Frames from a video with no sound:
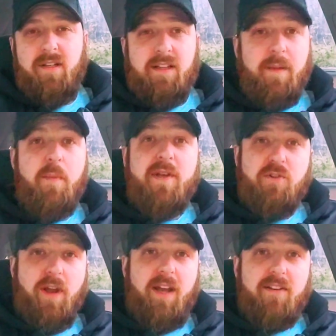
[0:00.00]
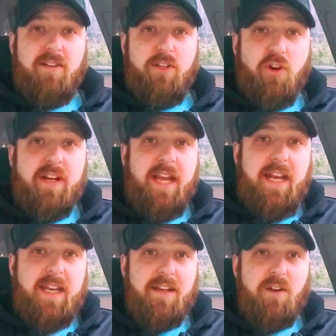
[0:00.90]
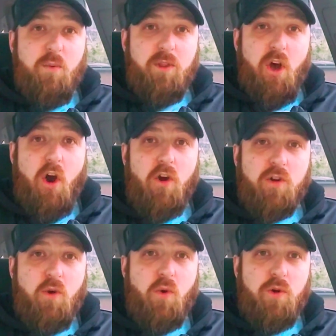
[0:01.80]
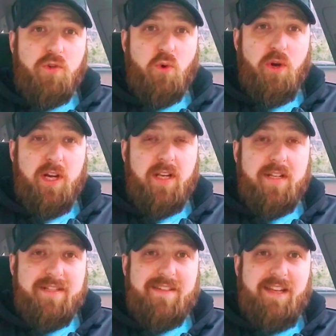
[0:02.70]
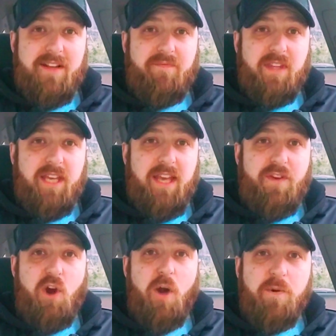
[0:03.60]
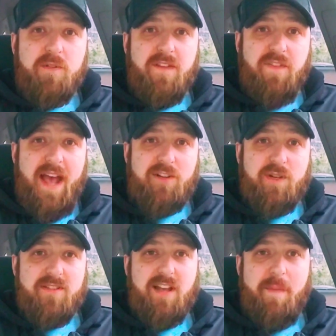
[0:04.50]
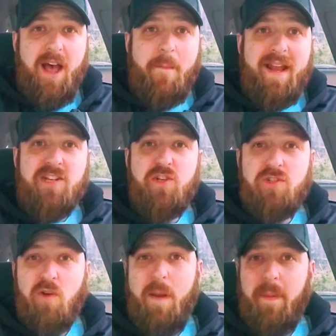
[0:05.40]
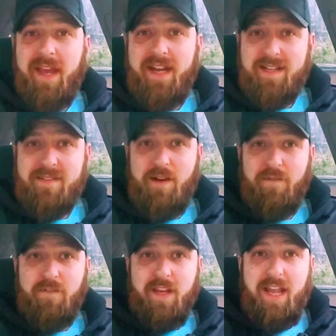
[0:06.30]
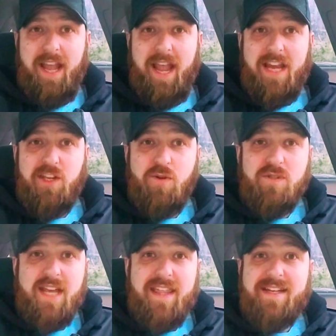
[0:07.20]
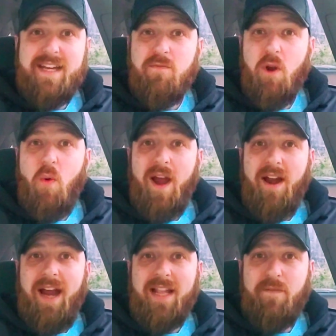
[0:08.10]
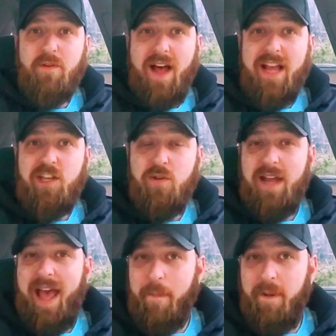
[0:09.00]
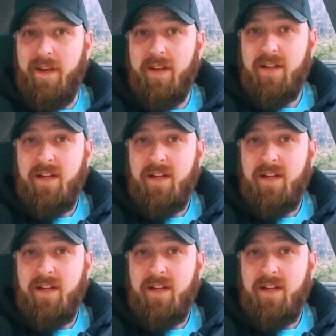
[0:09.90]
let me be direct. You're an idiot with hardcore DROID C. If a car-producing factory somehow managed to start replicating itself, and you say that didn't require a high level of IQ to happen,